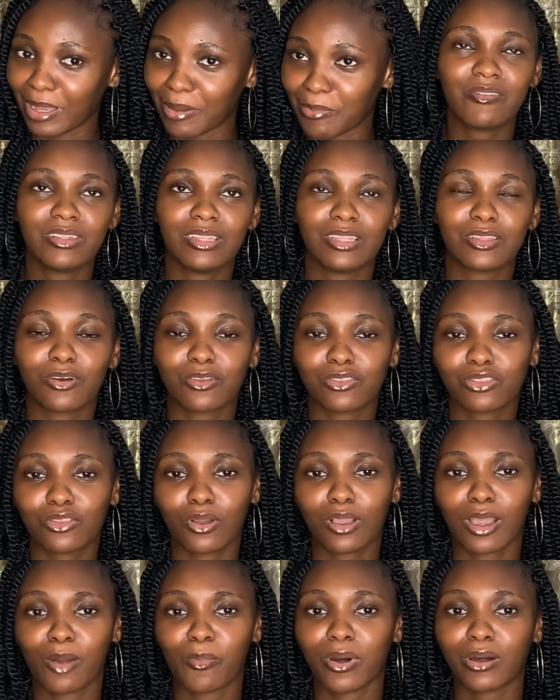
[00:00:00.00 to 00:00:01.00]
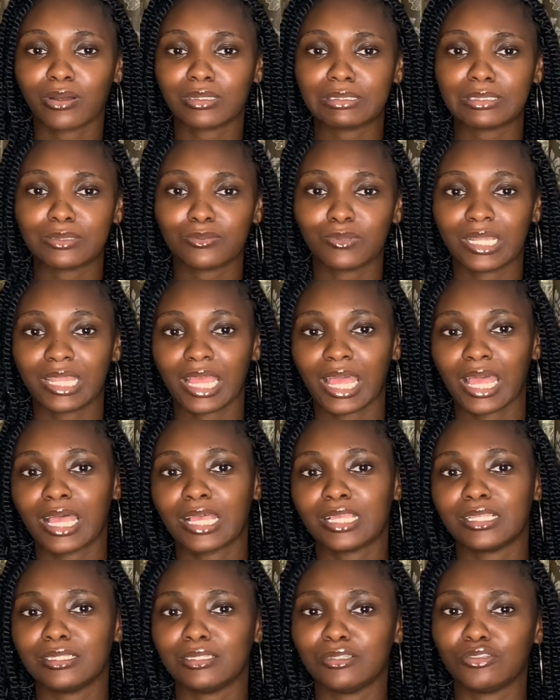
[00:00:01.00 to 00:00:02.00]
When they talk about
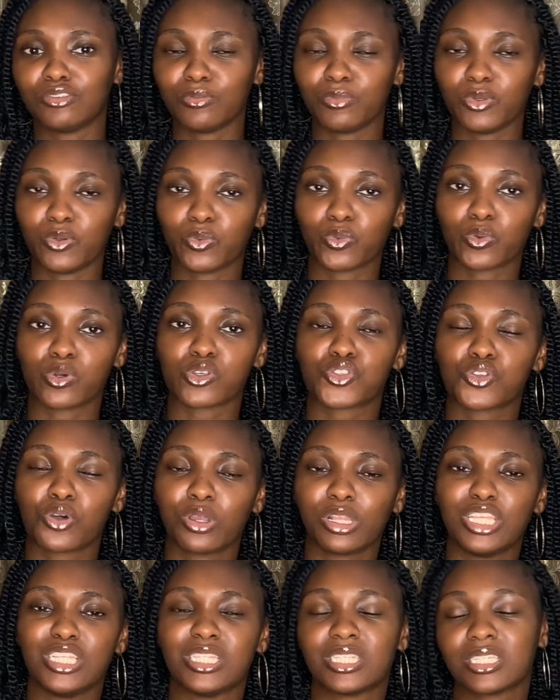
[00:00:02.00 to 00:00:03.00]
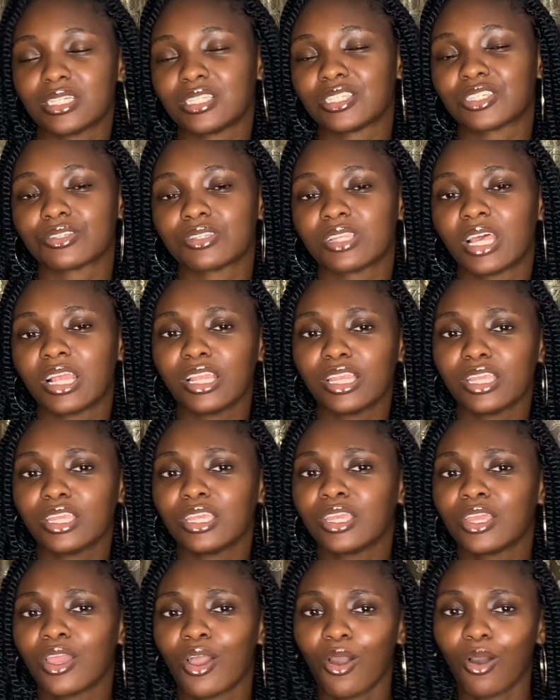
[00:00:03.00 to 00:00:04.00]
whether Zubby was done
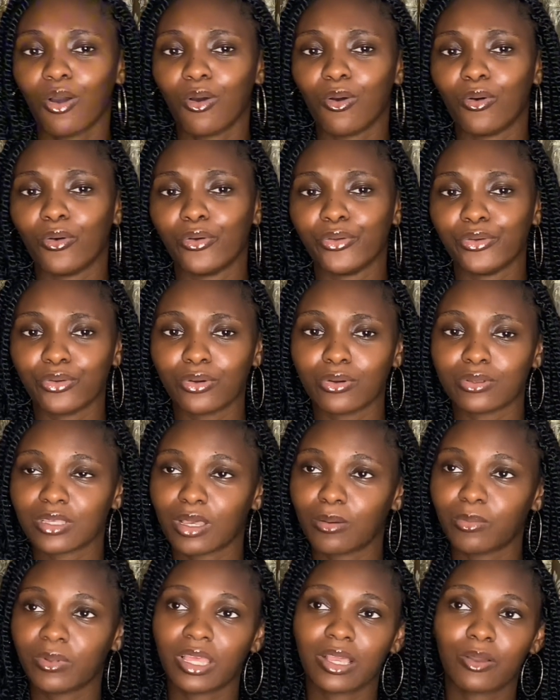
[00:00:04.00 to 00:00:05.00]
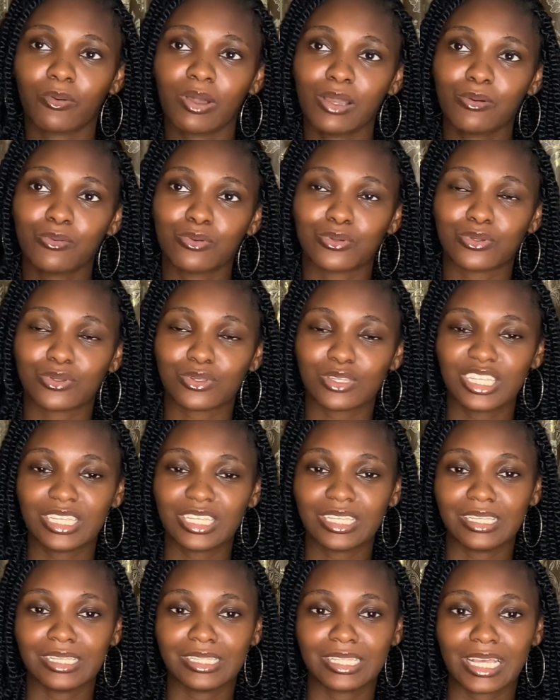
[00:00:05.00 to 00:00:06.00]
intentionally or not, I'm like, why would
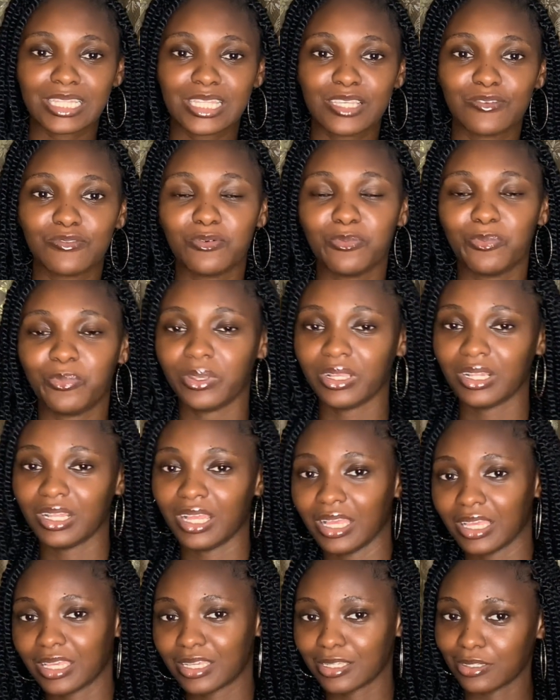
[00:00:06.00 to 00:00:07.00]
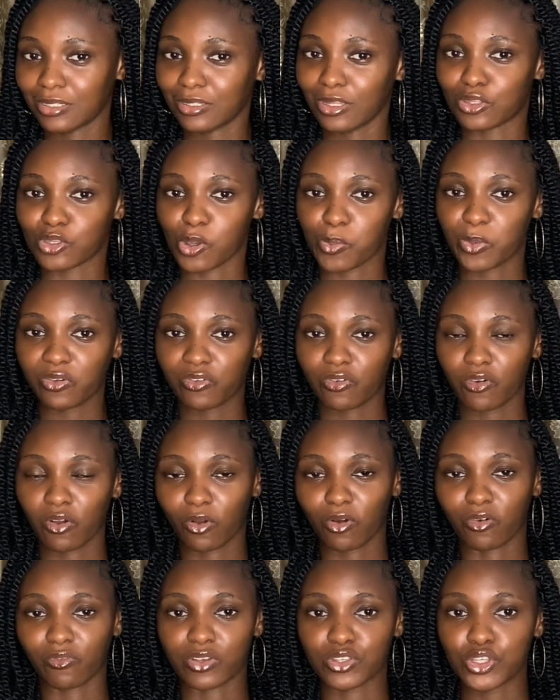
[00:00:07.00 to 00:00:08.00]
that even be like a topic for
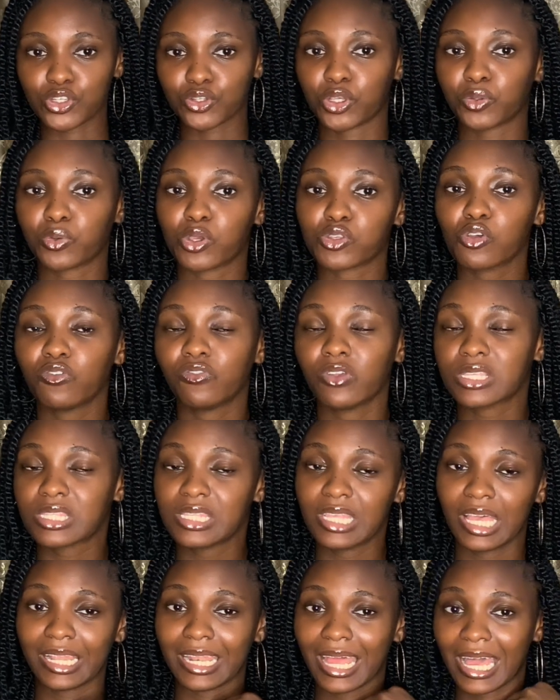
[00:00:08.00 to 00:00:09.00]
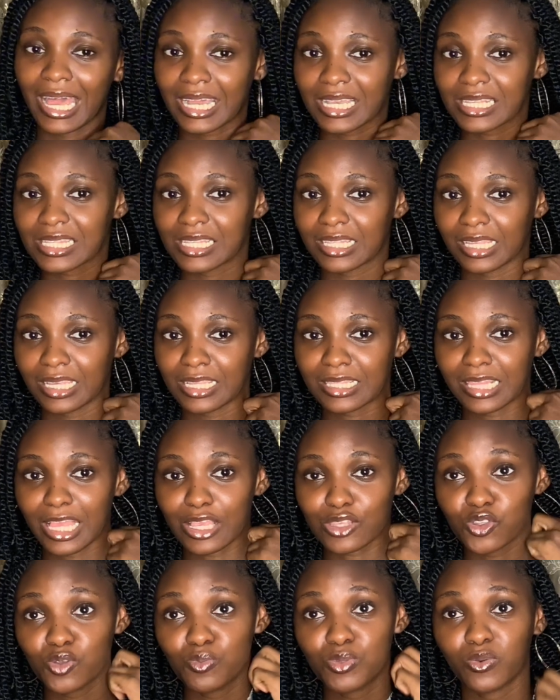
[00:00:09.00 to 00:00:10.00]
conversation? It was obviously an accident. Like,
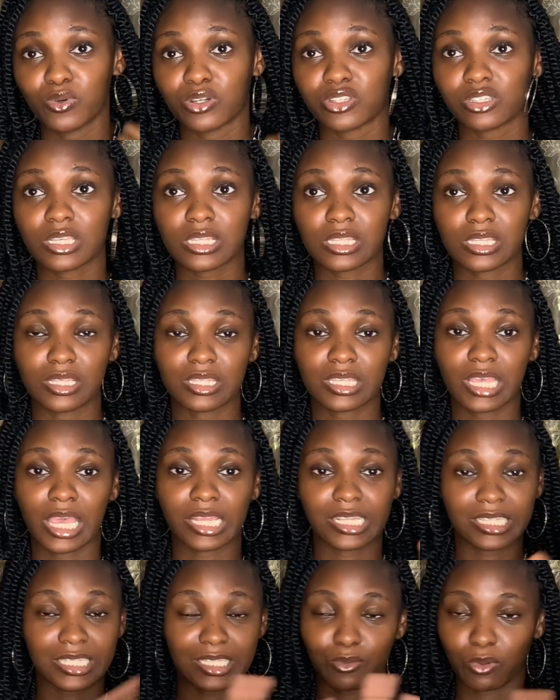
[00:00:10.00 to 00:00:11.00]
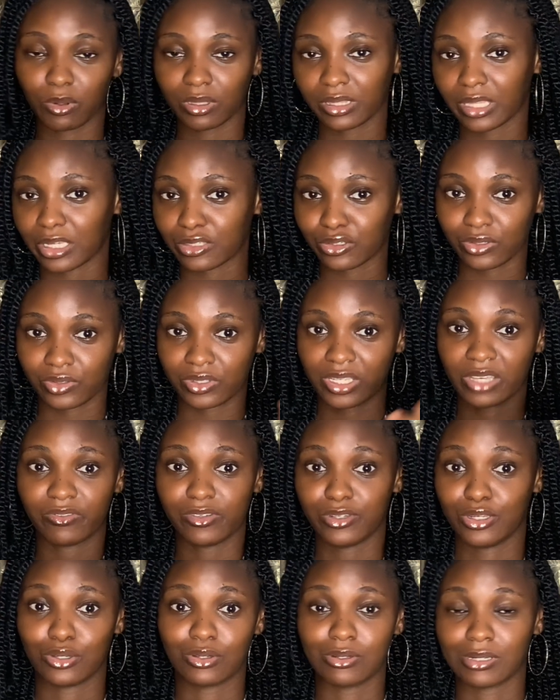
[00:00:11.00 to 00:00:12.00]
Zubby was just inside the water, just
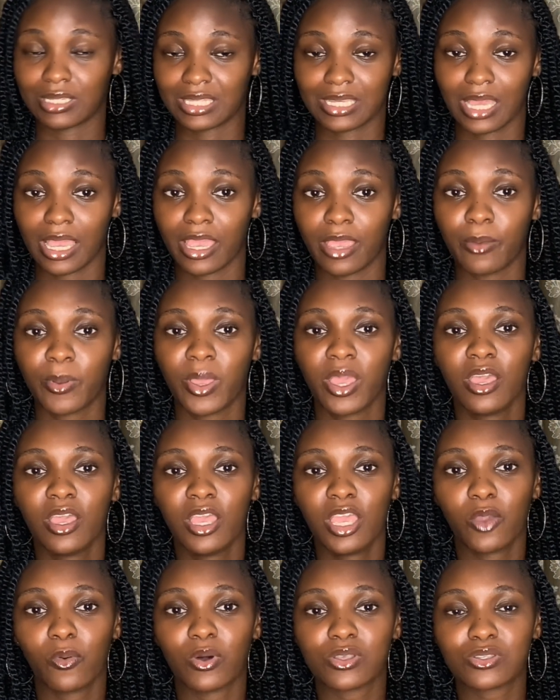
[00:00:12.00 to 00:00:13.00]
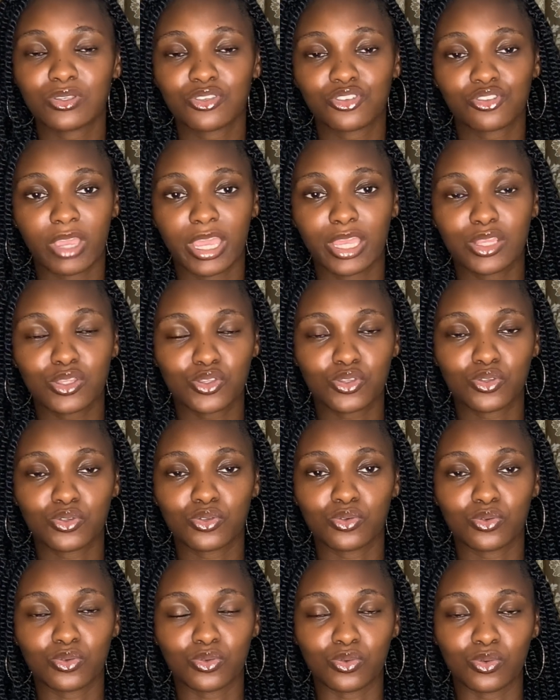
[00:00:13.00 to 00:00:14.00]
having a good time. He wasn't trying to,
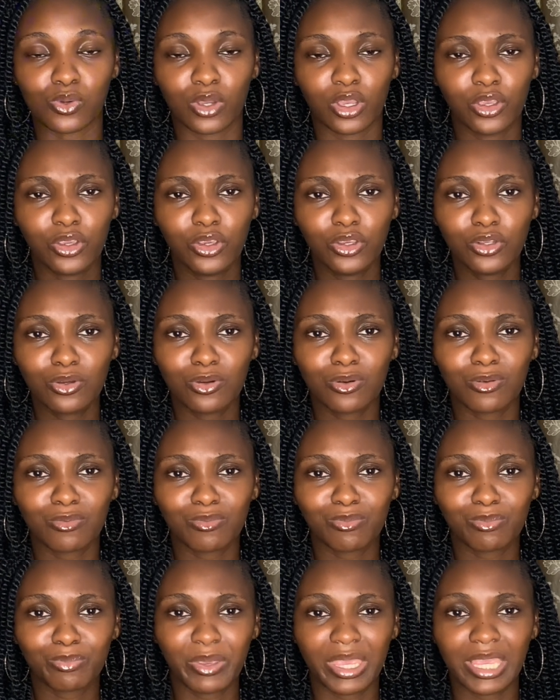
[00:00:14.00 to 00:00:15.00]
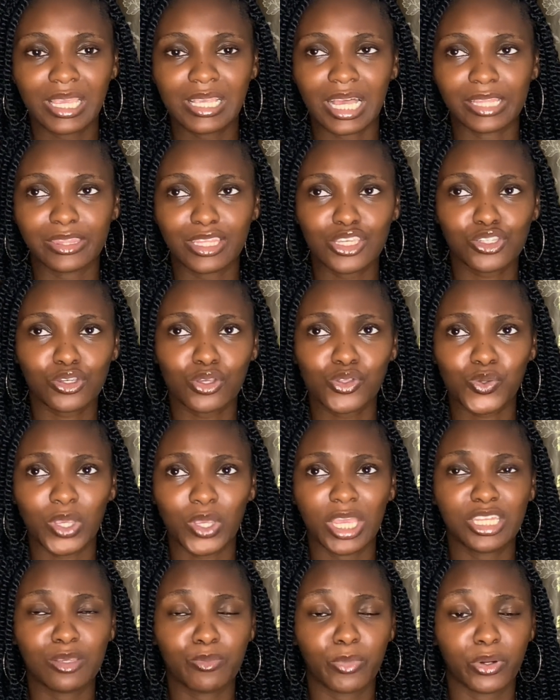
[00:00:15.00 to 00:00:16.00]
you know, pay attention to
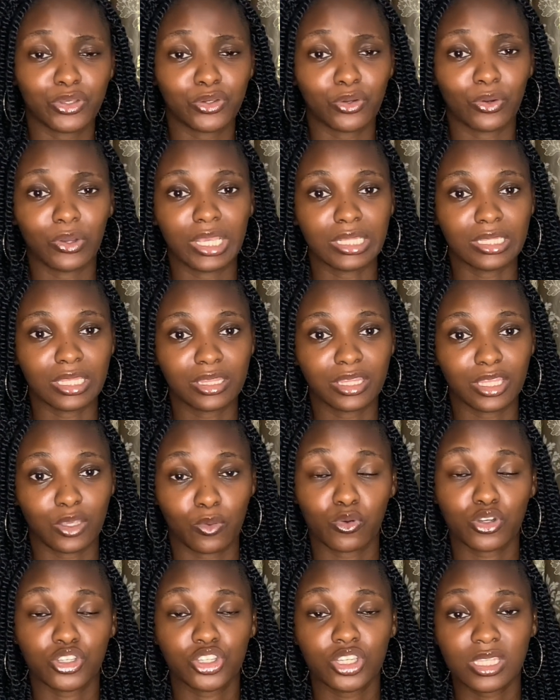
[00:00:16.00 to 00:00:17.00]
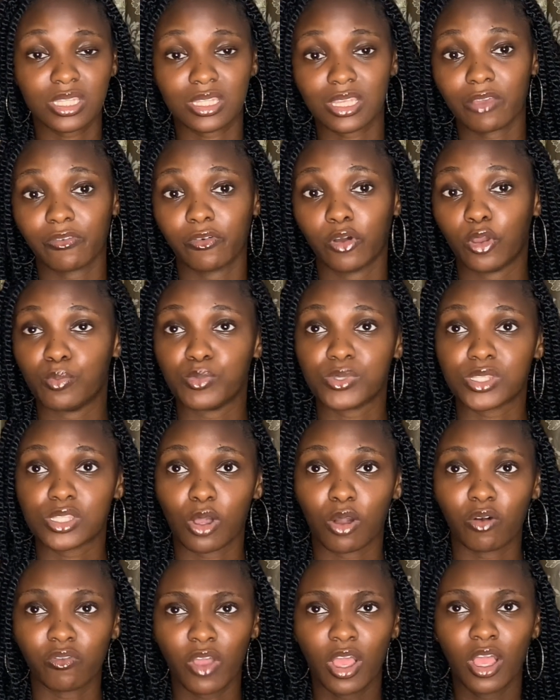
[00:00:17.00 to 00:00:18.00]
anybody or anything. He was just there for
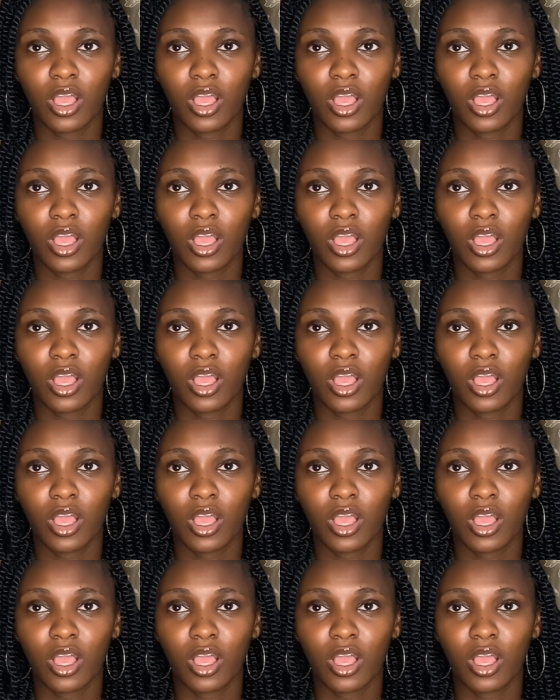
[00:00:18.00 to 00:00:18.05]
himself.